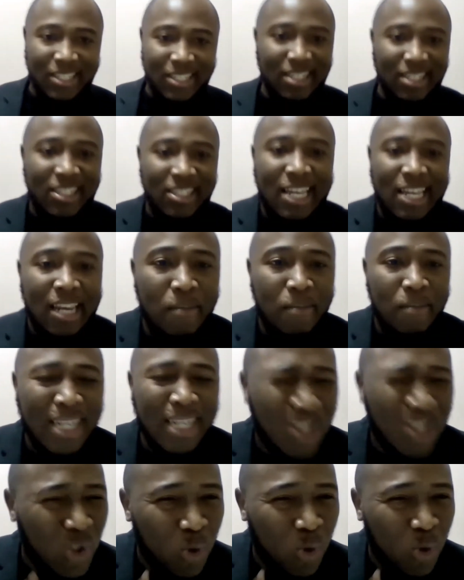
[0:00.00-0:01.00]
This enemy
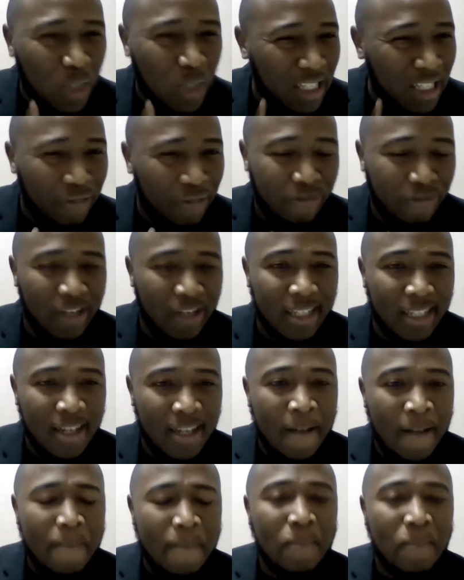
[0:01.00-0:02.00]
is so different
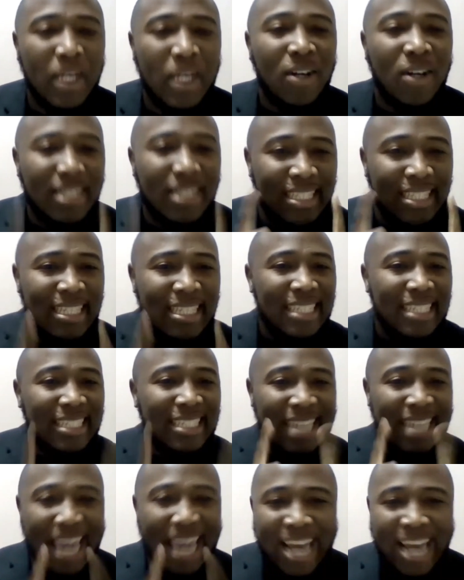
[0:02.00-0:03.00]
because this
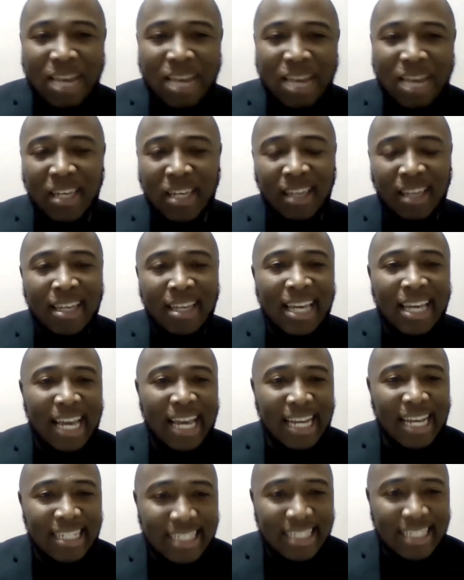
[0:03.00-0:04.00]
enemy
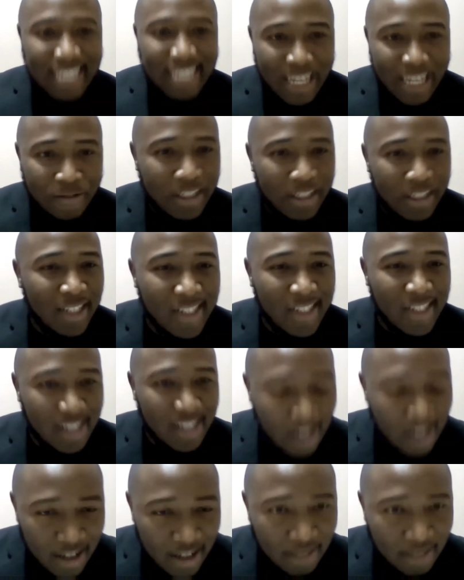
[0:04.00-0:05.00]
is David's
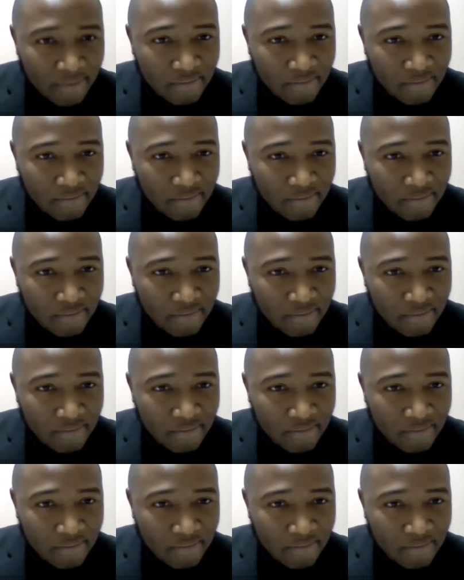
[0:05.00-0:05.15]
son.